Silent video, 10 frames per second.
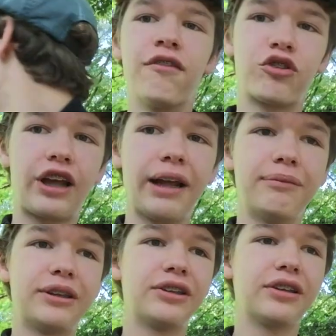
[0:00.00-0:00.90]

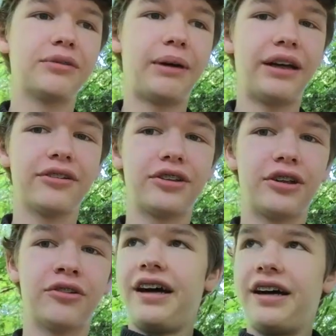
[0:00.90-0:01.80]
to this
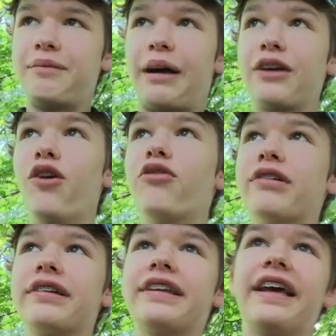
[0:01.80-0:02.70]
milestone. My goal
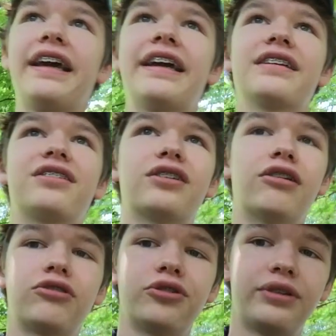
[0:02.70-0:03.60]
for today is to
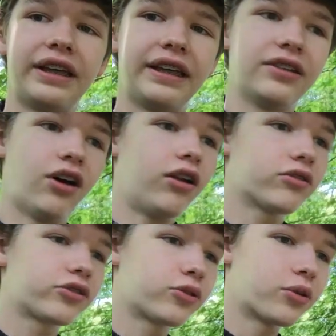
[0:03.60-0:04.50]
go to the dollar
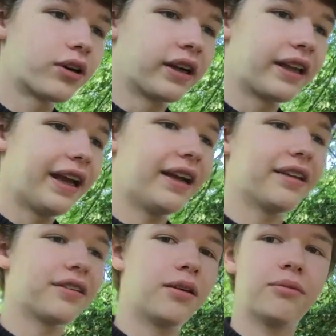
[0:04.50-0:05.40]
store, get
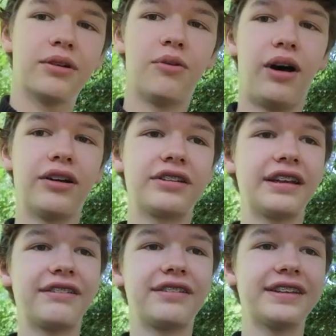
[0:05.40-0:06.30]
some
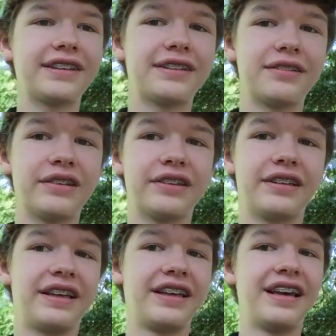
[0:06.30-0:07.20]
176
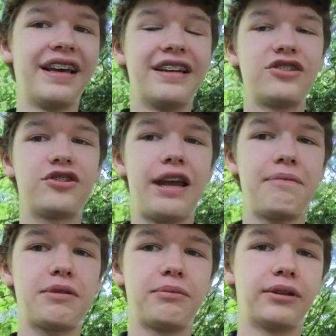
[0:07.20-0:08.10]

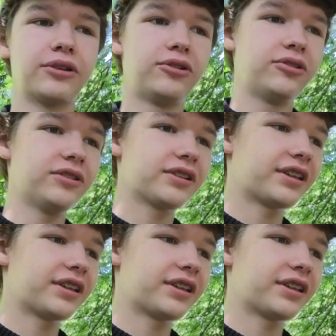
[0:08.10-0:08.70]
shaped balloons.